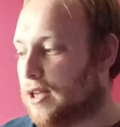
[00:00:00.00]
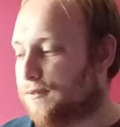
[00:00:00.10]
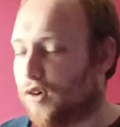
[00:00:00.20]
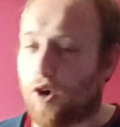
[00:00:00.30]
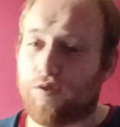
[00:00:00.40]

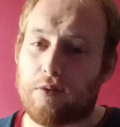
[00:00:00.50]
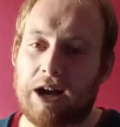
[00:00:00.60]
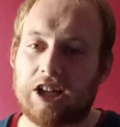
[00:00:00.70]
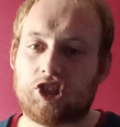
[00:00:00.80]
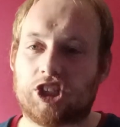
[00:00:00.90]
Fourth,
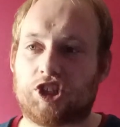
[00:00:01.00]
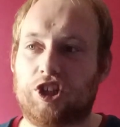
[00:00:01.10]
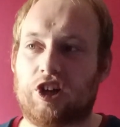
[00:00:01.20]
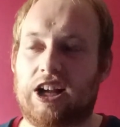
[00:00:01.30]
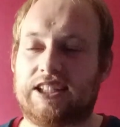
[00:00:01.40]
Manchester
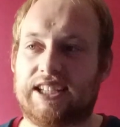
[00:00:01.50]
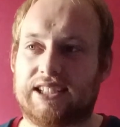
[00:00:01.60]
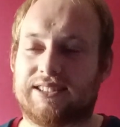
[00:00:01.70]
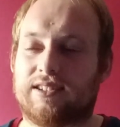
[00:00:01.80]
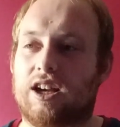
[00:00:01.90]

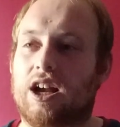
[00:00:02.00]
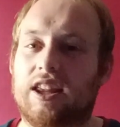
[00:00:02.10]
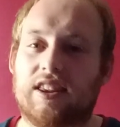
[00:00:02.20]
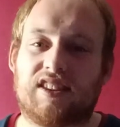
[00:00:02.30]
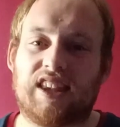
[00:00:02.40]
United.
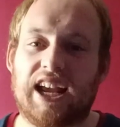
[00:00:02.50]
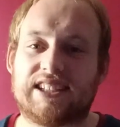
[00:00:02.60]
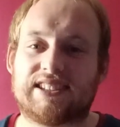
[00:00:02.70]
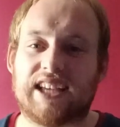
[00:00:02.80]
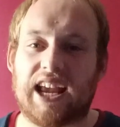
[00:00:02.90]

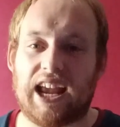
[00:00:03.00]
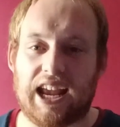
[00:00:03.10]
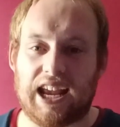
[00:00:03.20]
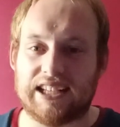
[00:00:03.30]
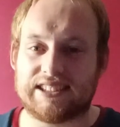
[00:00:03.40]
This
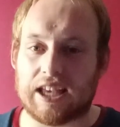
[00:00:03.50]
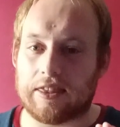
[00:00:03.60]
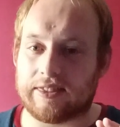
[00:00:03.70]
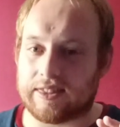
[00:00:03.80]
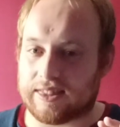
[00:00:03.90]
is
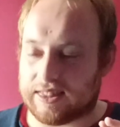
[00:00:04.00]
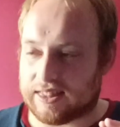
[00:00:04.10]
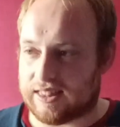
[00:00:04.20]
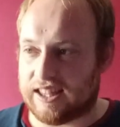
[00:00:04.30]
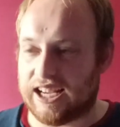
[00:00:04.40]

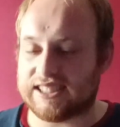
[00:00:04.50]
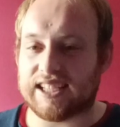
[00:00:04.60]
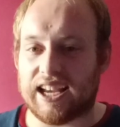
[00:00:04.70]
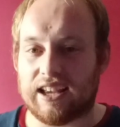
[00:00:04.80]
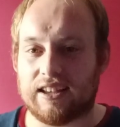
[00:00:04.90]

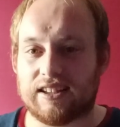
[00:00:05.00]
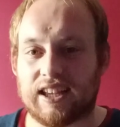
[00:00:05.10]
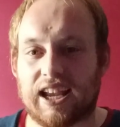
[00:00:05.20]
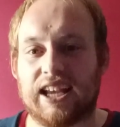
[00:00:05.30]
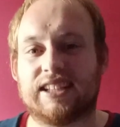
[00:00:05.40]
this
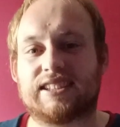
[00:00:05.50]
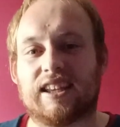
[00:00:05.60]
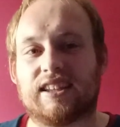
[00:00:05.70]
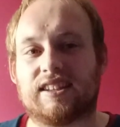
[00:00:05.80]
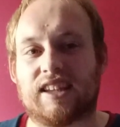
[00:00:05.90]
is
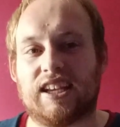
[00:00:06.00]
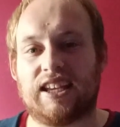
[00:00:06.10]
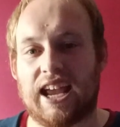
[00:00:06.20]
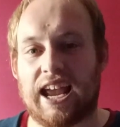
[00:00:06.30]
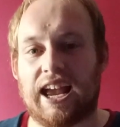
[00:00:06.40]
the
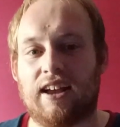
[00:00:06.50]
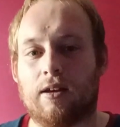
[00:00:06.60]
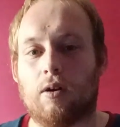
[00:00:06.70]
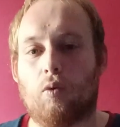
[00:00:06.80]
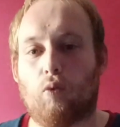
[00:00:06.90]
year
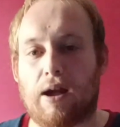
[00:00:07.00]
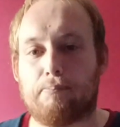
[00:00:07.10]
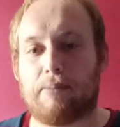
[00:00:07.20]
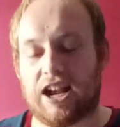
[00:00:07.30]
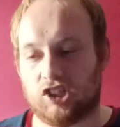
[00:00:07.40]
where
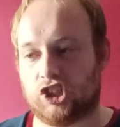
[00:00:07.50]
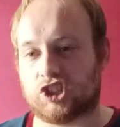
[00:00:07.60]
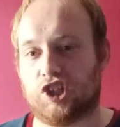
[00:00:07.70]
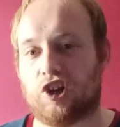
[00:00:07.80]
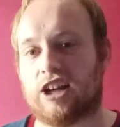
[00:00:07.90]

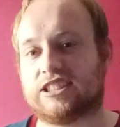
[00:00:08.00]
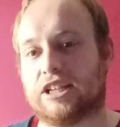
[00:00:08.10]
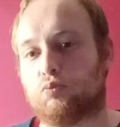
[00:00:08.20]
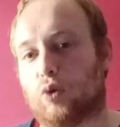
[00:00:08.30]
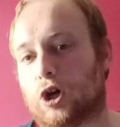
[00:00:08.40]
Manchester
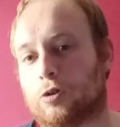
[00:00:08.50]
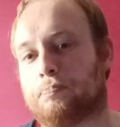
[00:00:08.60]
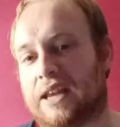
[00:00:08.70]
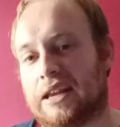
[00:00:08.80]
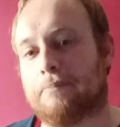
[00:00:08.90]
United will
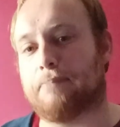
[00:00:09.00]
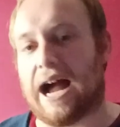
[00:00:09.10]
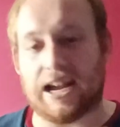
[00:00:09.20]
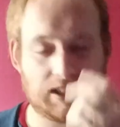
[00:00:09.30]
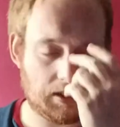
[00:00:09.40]
be
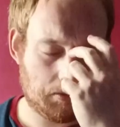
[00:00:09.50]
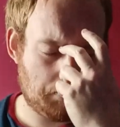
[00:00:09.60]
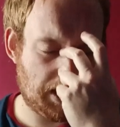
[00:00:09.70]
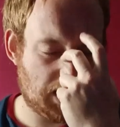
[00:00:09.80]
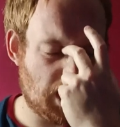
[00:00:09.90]
back
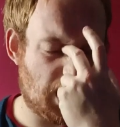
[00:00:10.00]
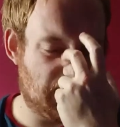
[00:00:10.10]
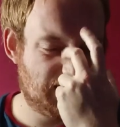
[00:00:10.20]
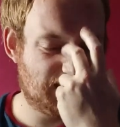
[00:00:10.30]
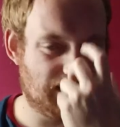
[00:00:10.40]

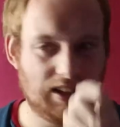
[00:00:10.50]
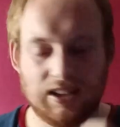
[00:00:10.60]
because